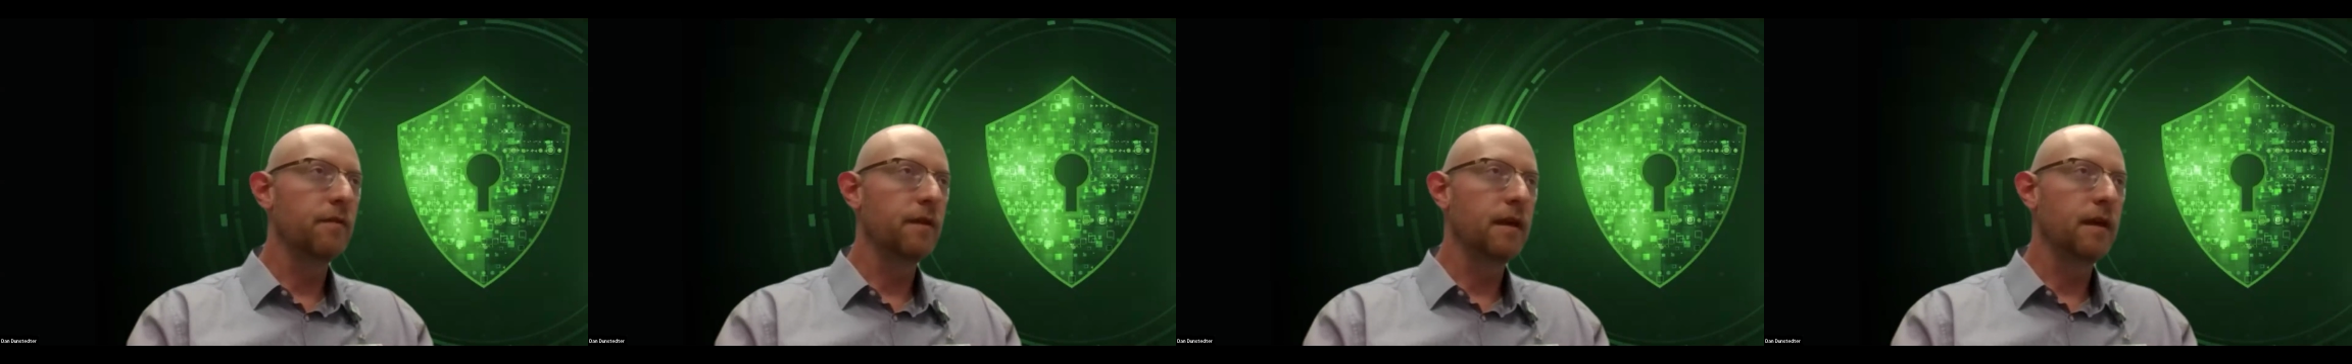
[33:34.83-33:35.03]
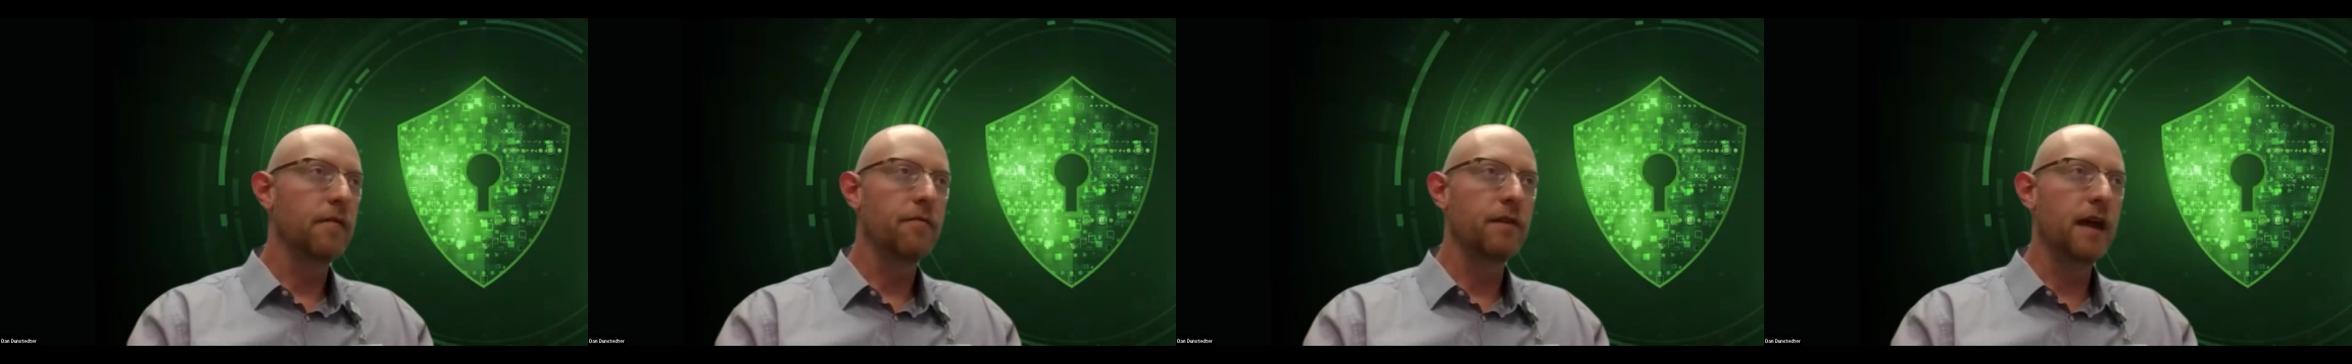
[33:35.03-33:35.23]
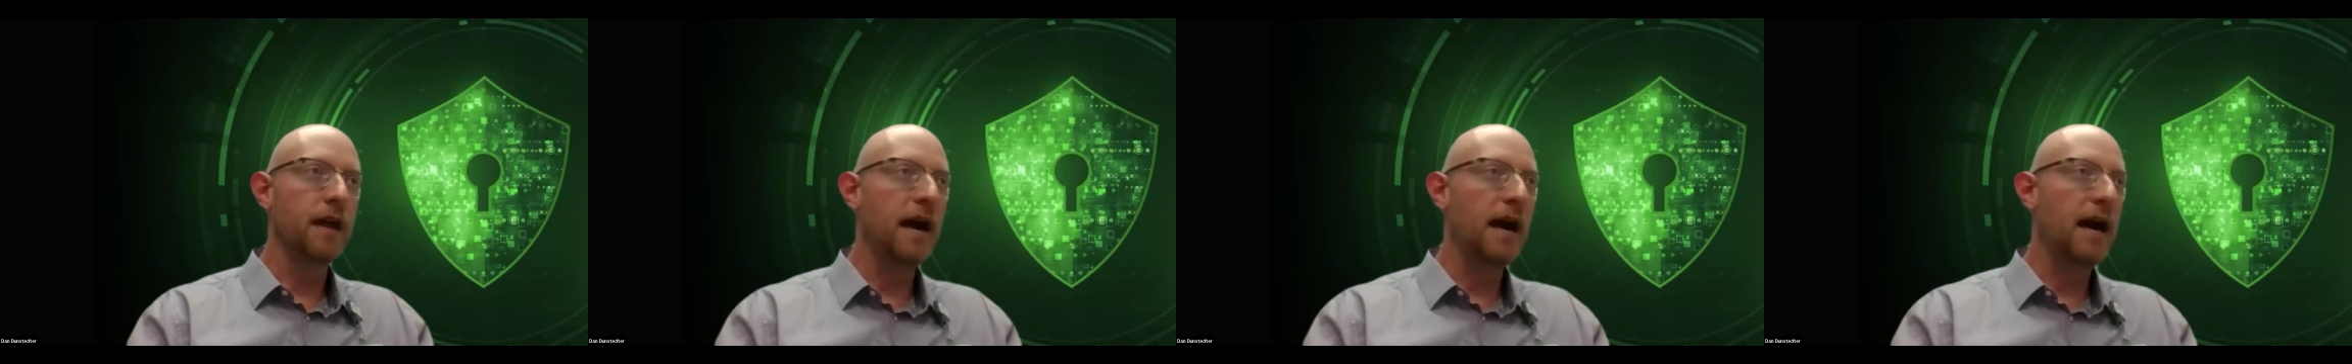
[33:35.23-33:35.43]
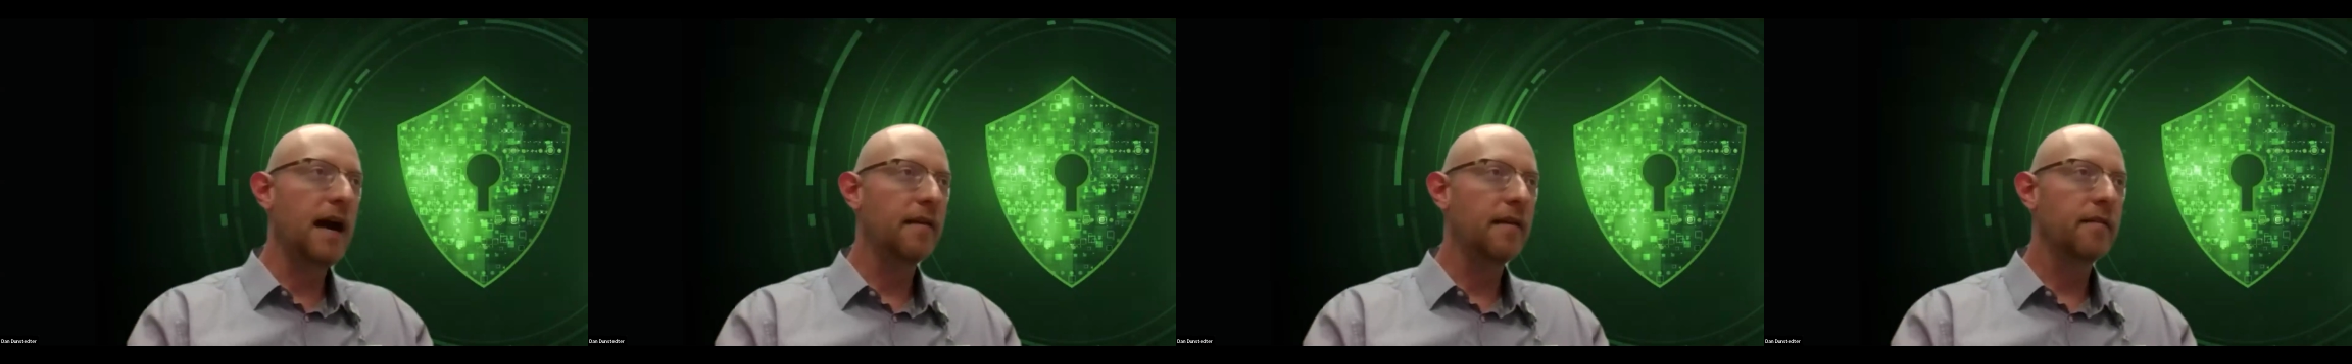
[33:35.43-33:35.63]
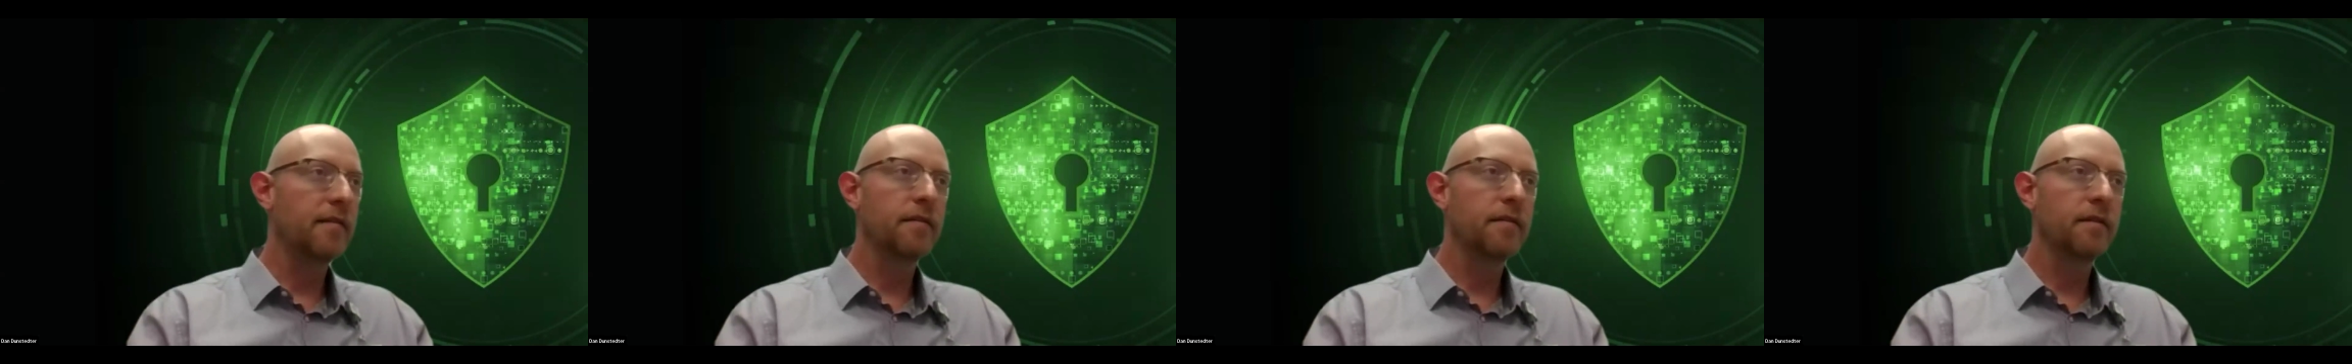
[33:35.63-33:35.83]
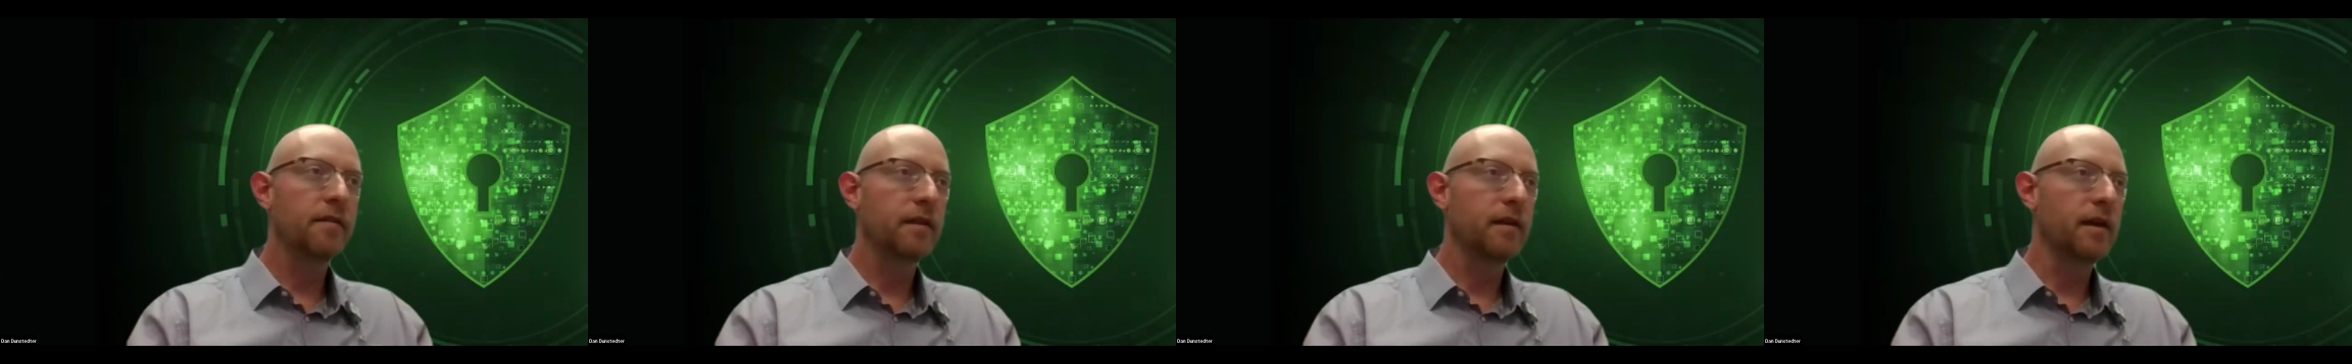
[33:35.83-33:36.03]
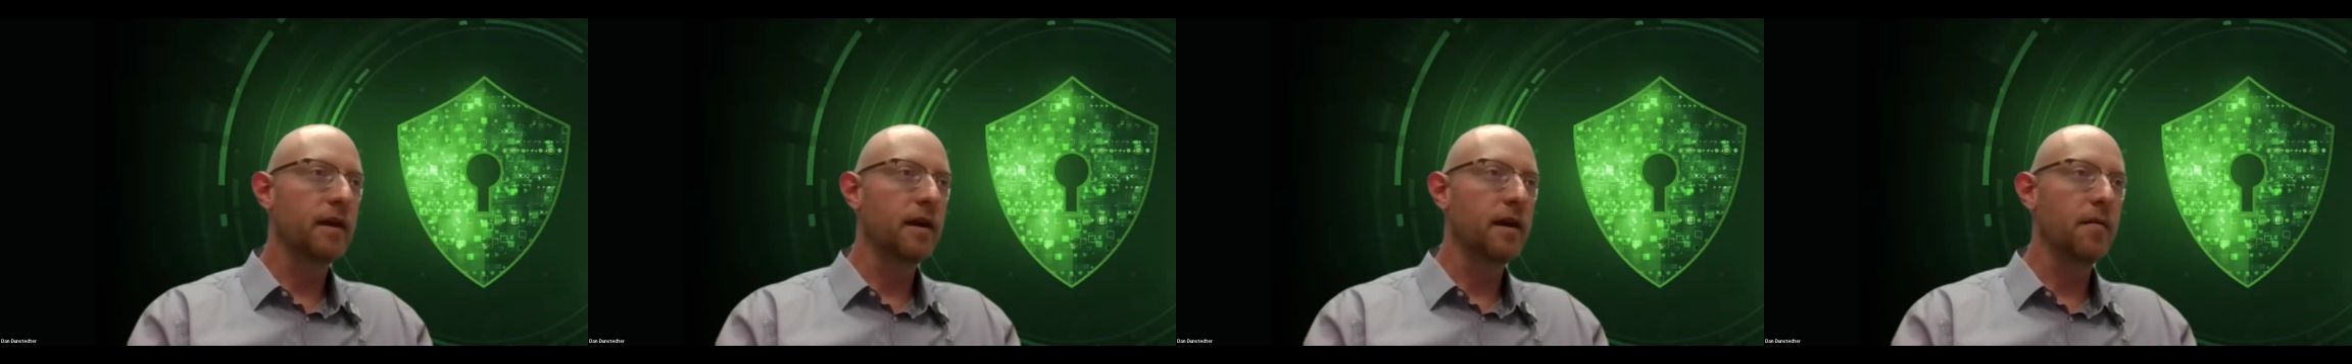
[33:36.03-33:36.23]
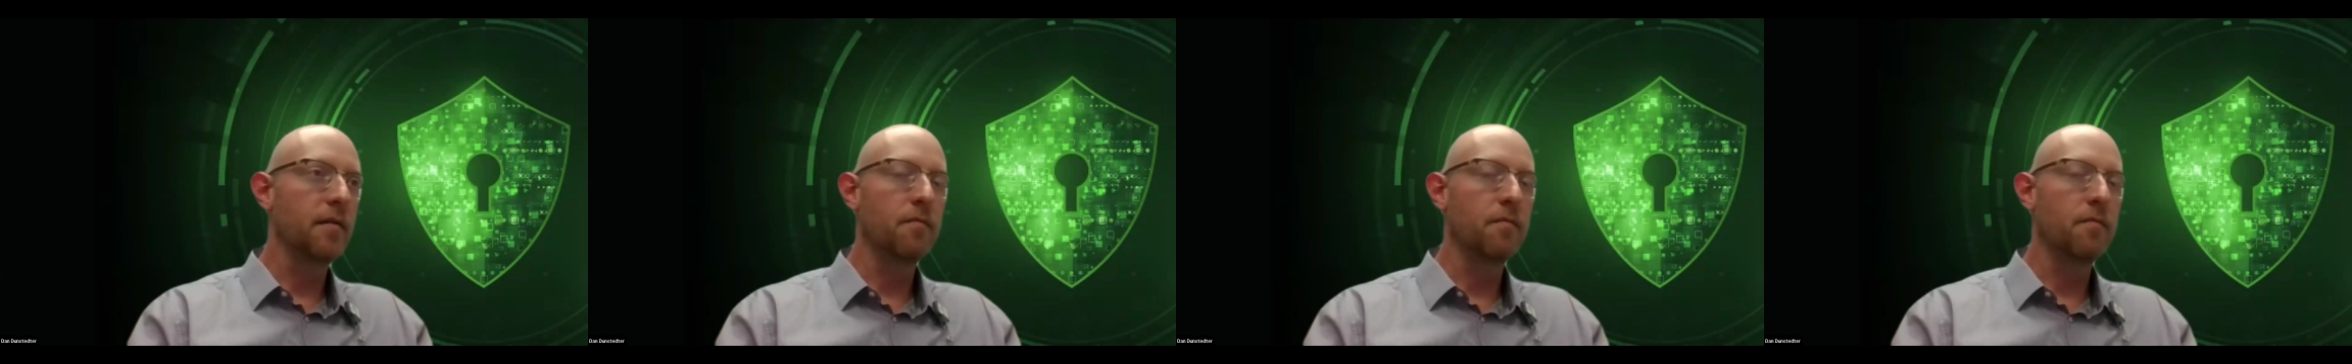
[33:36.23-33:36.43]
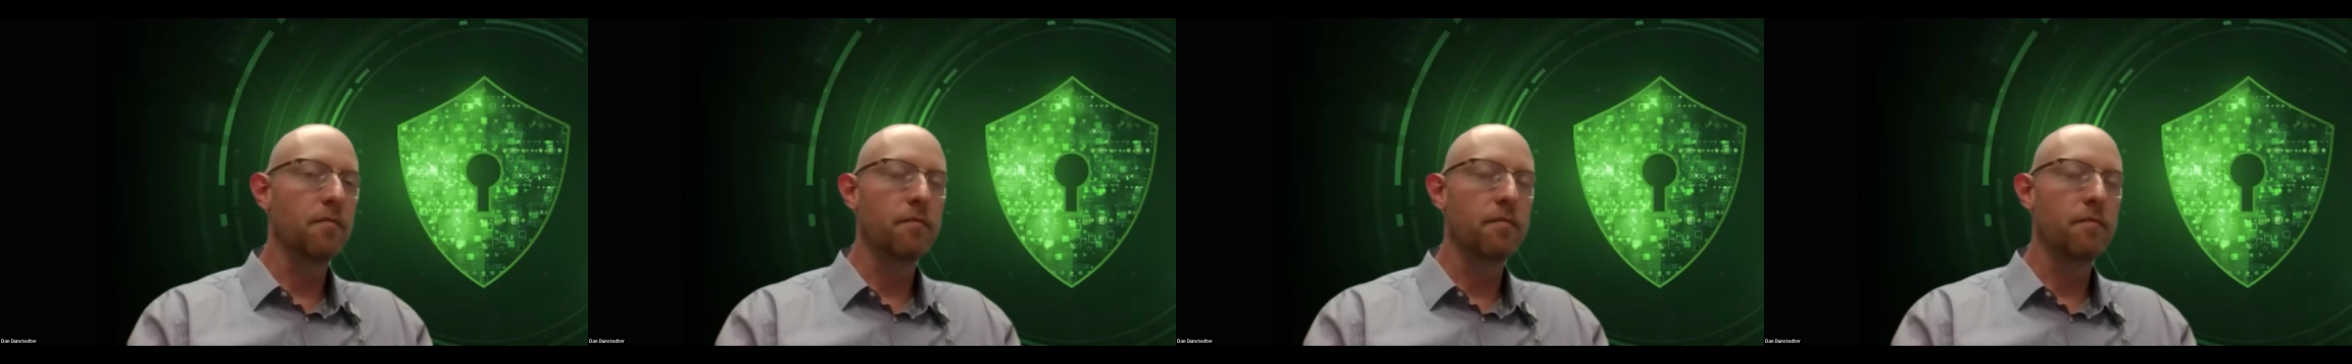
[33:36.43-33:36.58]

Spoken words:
if not, I